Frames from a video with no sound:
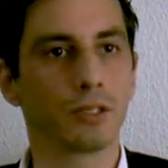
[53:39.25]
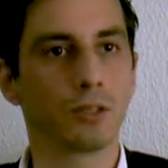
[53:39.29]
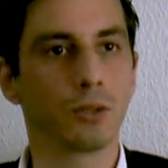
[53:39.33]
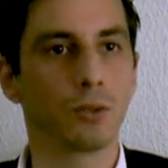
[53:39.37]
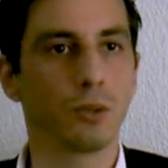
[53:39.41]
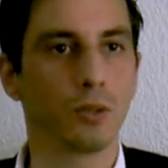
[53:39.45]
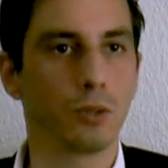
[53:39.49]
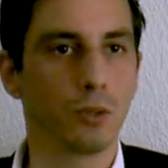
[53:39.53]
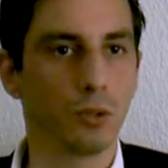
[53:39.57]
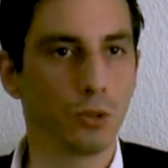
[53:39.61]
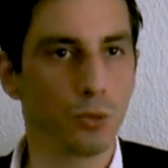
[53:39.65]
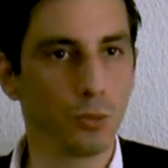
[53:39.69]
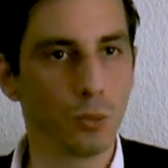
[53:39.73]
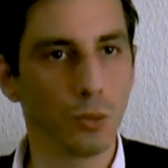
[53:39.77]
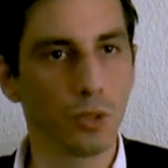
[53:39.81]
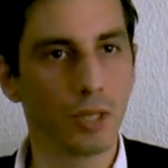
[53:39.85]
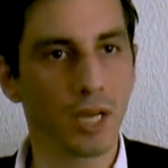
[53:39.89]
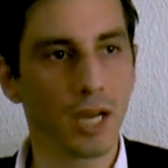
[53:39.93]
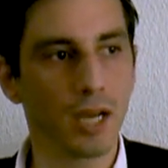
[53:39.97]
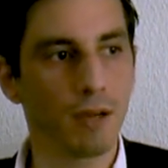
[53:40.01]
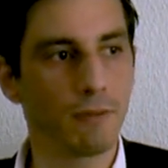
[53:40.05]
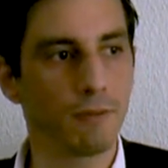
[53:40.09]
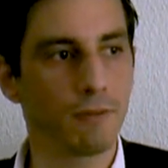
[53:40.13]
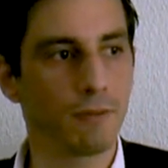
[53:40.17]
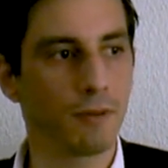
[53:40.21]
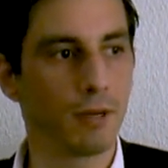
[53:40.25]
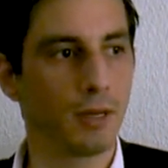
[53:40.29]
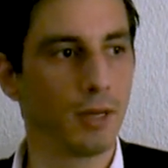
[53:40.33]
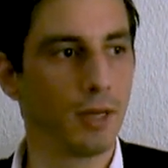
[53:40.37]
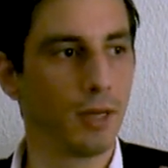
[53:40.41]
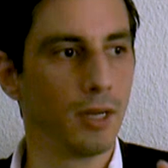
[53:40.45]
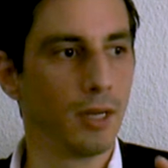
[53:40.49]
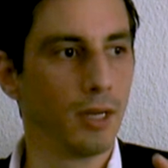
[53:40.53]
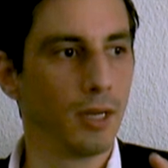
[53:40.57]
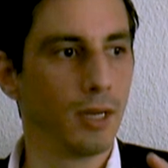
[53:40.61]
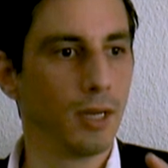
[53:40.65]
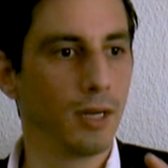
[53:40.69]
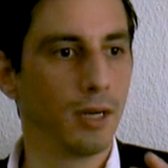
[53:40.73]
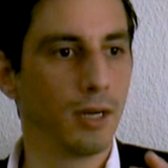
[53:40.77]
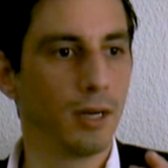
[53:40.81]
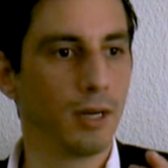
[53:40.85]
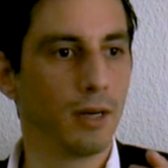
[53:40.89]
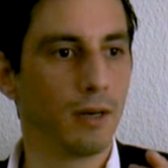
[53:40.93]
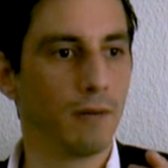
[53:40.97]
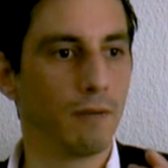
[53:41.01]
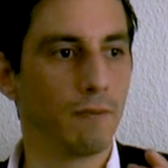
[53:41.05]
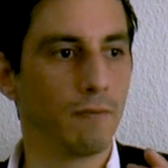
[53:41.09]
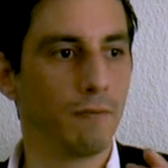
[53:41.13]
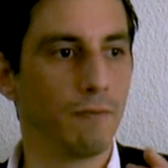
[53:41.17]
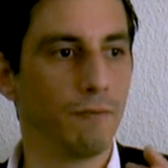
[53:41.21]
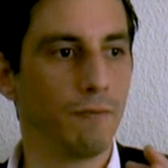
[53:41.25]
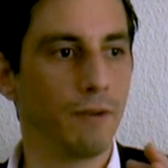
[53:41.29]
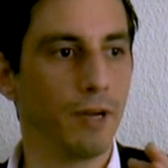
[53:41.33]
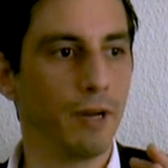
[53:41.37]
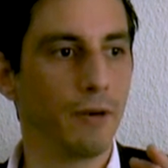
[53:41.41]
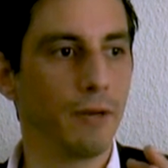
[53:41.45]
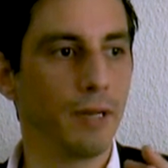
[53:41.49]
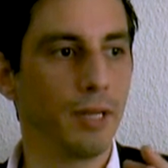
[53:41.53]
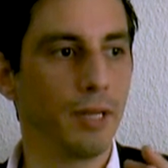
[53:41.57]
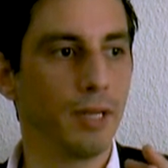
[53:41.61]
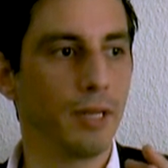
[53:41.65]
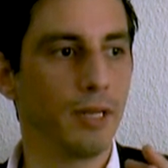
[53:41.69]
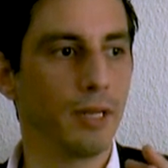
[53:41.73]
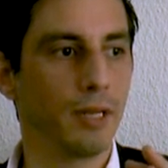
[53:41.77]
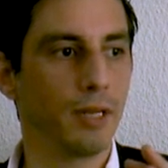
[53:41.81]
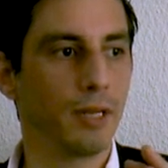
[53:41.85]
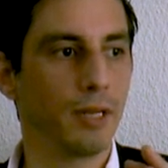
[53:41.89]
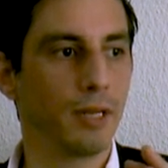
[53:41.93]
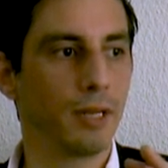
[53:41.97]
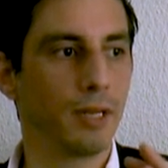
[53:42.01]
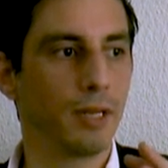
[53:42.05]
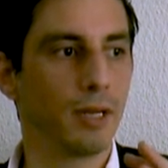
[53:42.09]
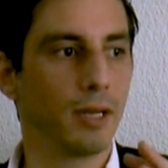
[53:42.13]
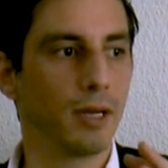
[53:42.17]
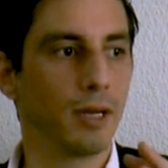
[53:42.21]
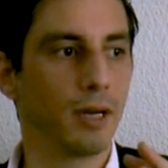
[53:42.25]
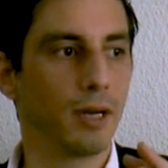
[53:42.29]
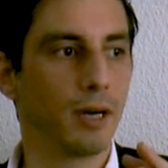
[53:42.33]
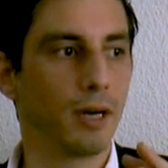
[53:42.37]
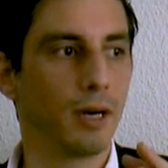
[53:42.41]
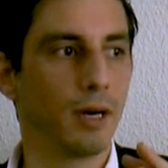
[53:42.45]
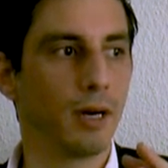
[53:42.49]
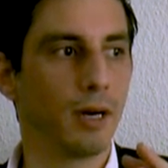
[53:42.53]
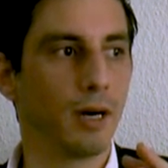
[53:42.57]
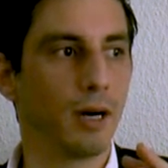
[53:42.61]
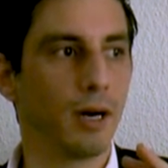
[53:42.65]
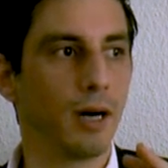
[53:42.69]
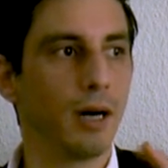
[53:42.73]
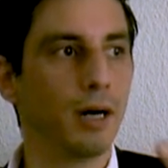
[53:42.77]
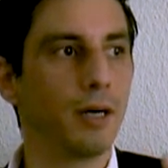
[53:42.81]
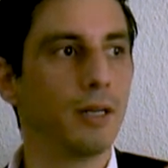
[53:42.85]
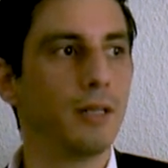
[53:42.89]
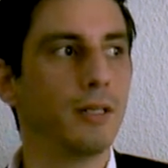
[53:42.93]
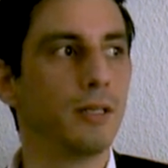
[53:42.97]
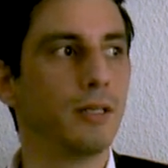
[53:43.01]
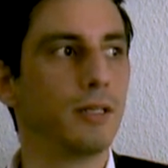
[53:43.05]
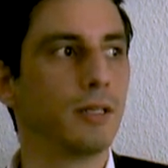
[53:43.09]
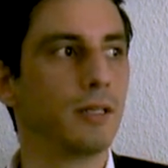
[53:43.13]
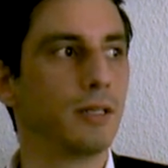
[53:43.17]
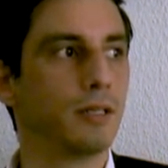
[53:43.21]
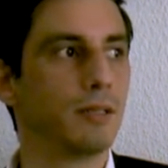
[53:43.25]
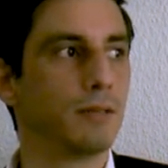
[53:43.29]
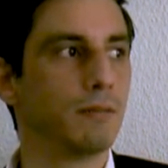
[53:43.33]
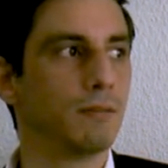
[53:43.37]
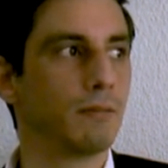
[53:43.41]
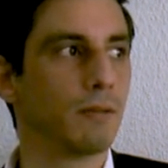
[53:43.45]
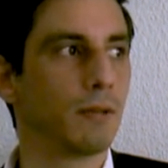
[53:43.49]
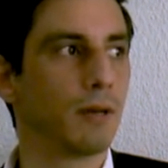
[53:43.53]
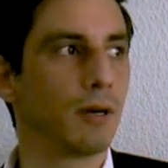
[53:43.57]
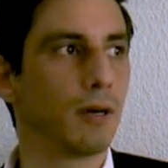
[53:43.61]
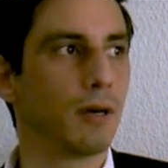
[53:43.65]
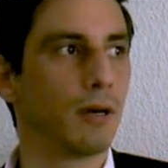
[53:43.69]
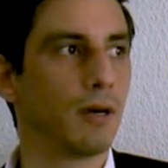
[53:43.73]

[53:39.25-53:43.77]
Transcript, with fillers: So you would have uh, very un,